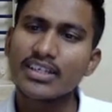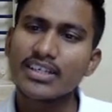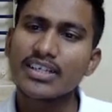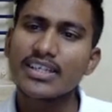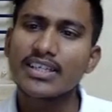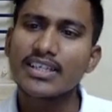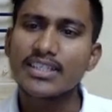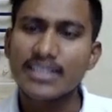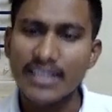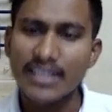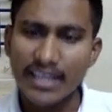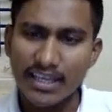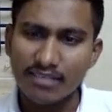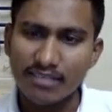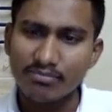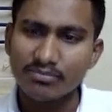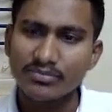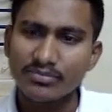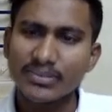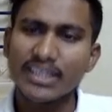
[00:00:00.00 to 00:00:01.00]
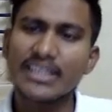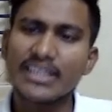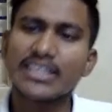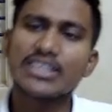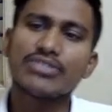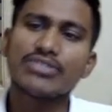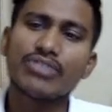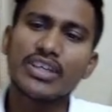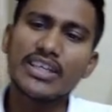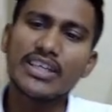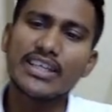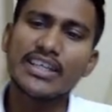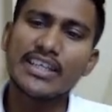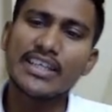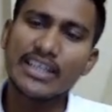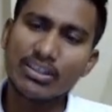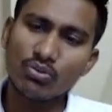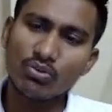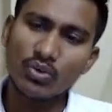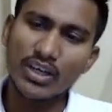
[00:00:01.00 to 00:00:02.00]
Same. That is why
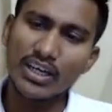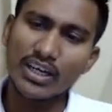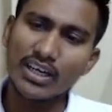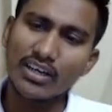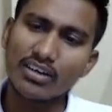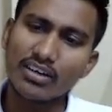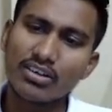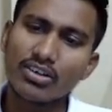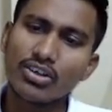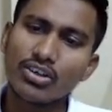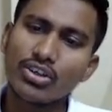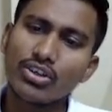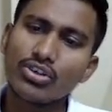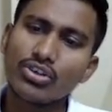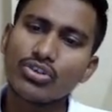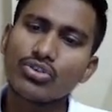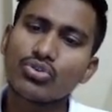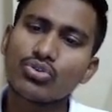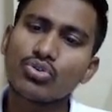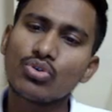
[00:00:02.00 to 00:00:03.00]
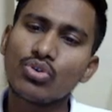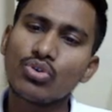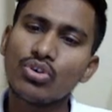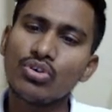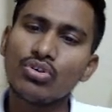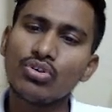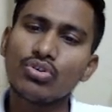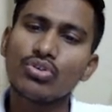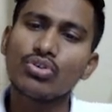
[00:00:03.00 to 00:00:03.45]
equal. So